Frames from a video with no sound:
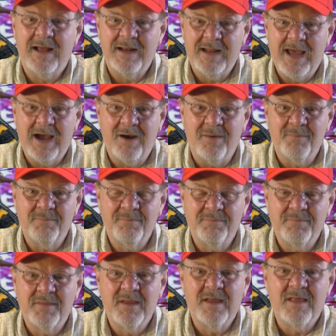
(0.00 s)
Uh, now,
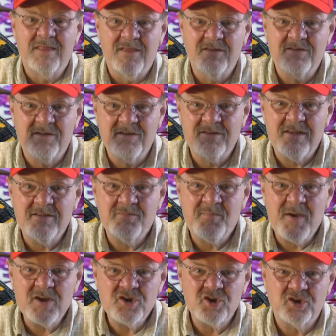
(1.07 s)
this is a
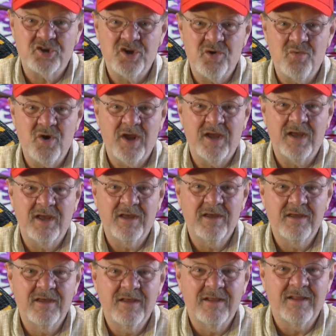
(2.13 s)
specialty rig
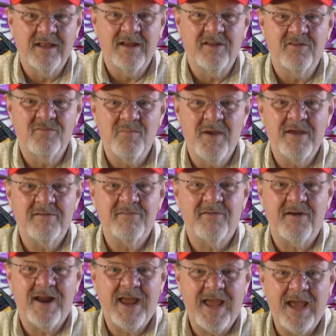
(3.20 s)
that is meant
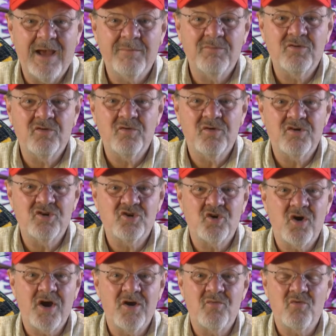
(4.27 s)
for hams who
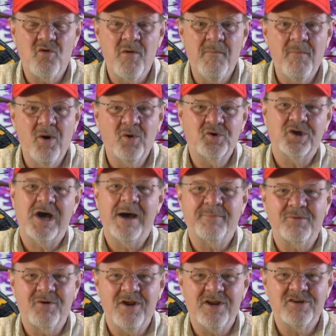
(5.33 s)
enjoy remote
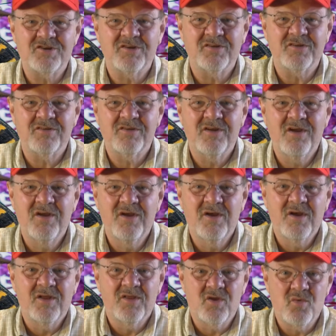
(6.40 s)
operation.
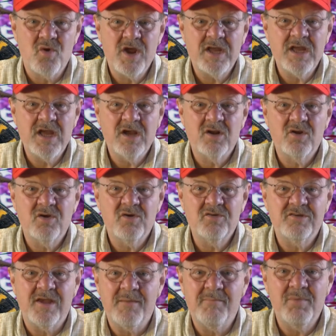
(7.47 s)
The rig
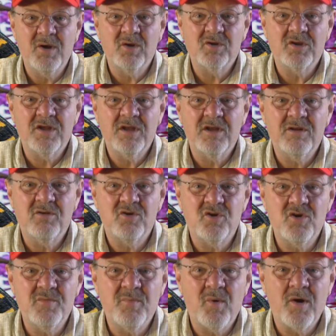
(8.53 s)
includes a built-in
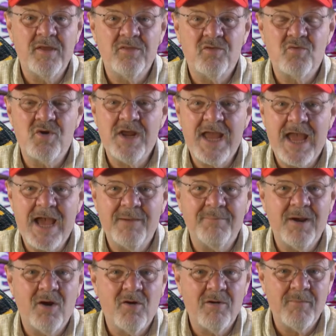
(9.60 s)
2.3
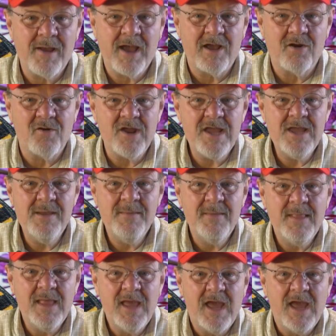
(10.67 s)
amp hour battery